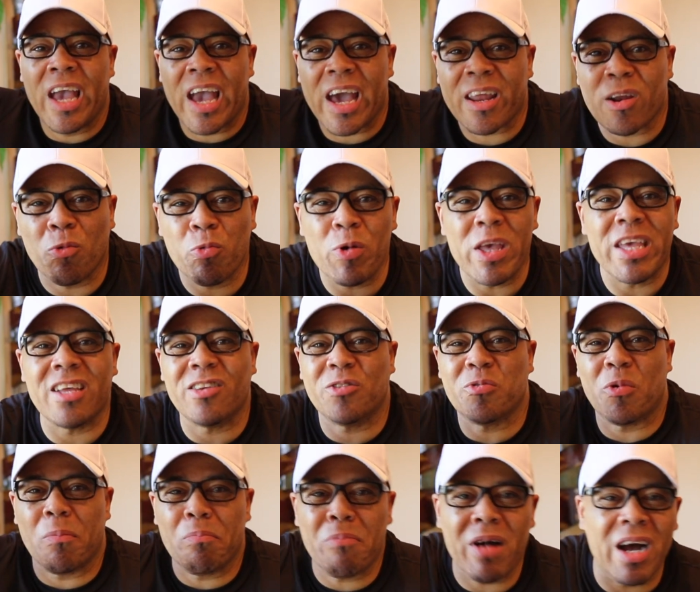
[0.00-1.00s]
and a week
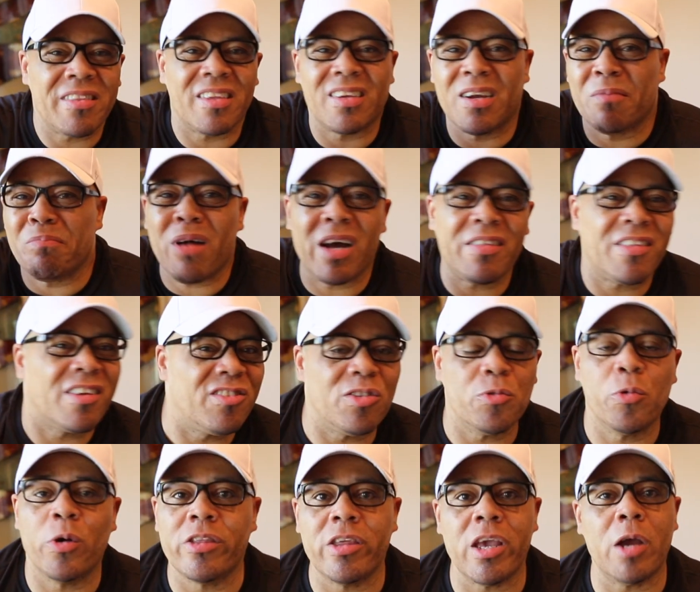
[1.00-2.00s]
into a month, and a month
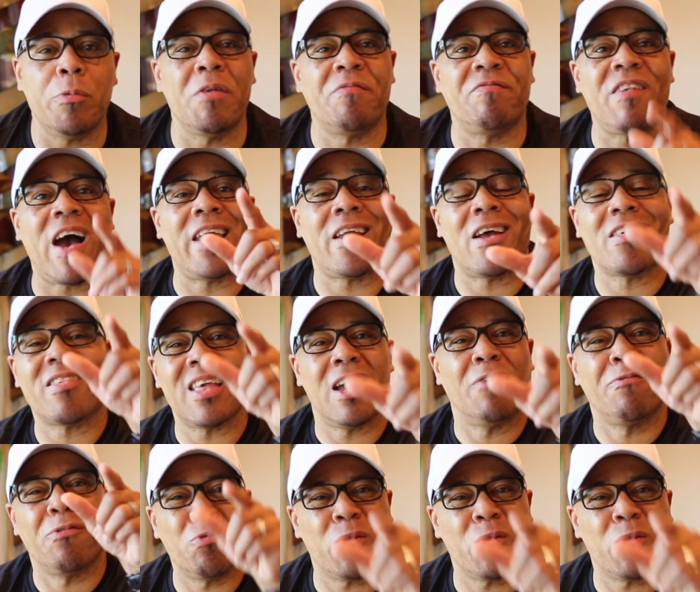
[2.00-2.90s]
into a year, we find ourselves